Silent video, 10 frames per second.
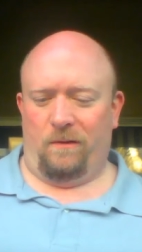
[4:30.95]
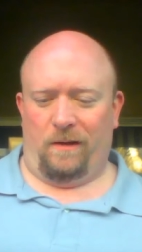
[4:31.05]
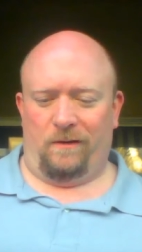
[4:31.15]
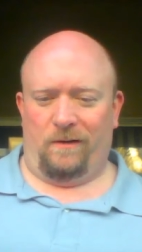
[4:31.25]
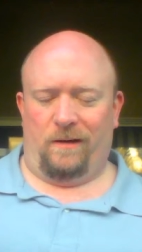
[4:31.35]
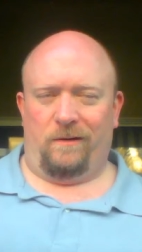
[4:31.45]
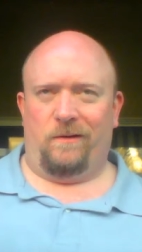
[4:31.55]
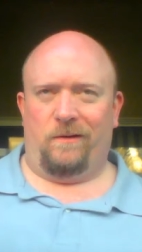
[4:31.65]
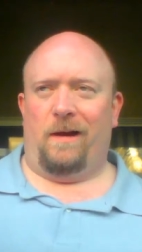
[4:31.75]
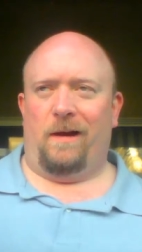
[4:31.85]
Lots and
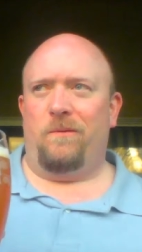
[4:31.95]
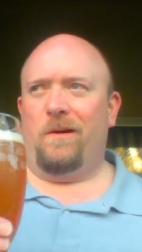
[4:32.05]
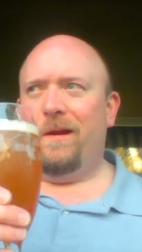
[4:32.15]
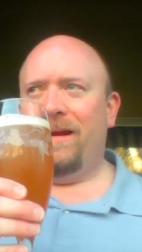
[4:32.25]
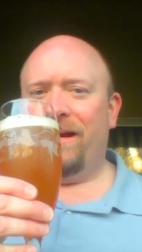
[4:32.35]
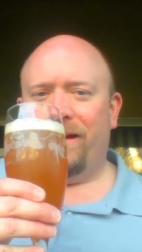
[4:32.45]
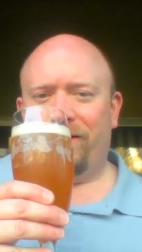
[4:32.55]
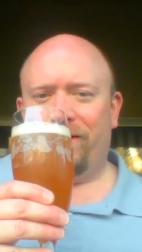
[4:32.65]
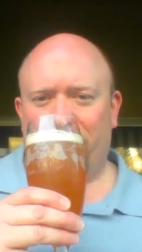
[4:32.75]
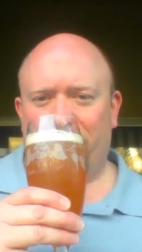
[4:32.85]
lots of hops. I'm going
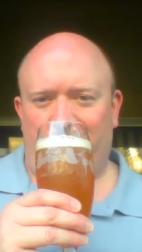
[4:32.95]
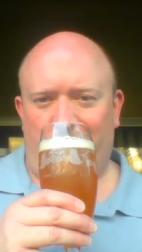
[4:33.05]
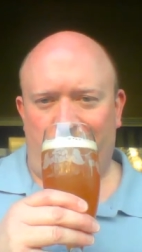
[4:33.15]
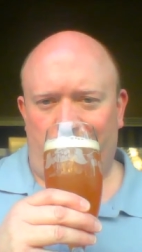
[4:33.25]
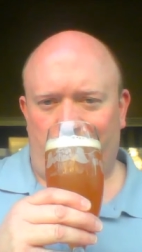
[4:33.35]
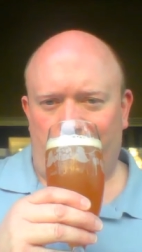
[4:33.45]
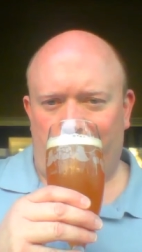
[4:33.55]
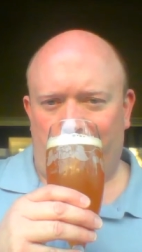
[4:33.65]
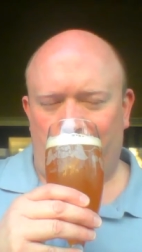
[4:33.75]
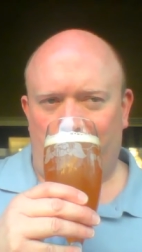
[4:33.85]
to stick my schnoz into
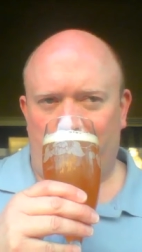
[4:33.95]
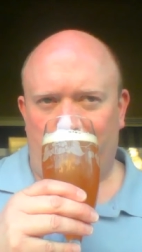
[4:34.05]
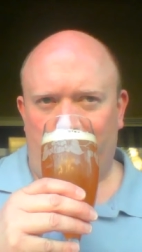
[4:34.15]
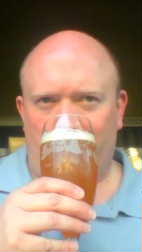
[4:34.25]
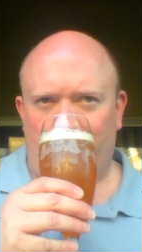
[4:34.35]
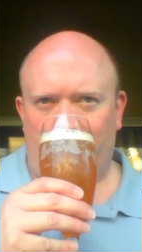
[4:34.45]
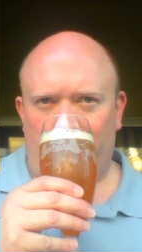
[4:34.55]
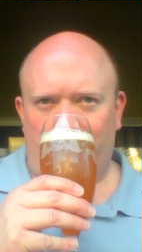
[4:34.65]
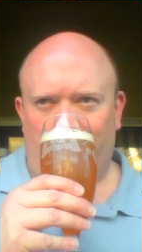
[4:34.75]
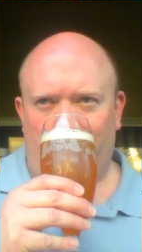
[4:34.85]
it, see what we
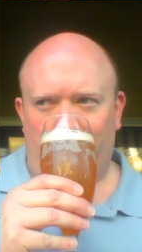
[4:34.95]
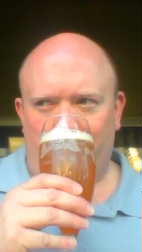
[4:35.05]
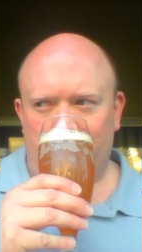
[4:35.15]
discover.